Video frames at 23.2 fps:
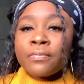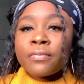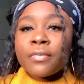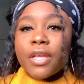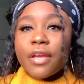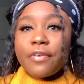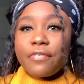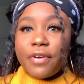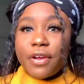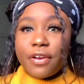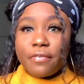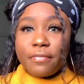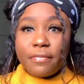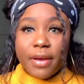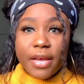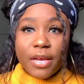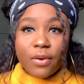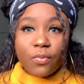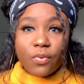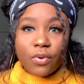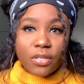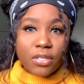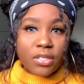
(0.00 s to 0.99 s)
A friend of
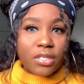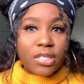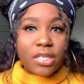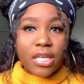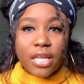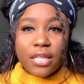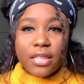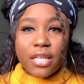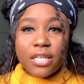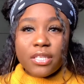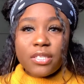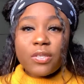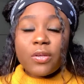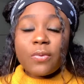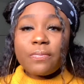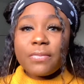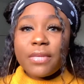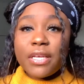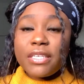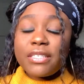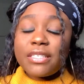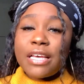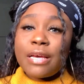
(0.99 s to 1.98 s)
mine once said that some
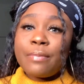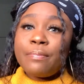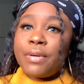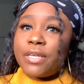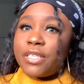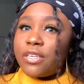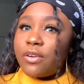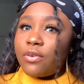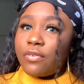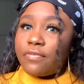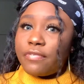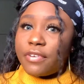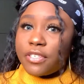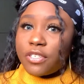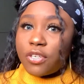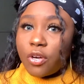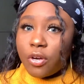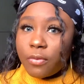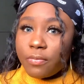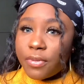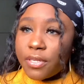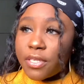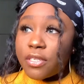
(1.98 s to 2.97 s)
things are better off as
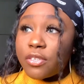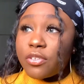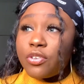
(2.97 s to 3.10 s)
hobbies.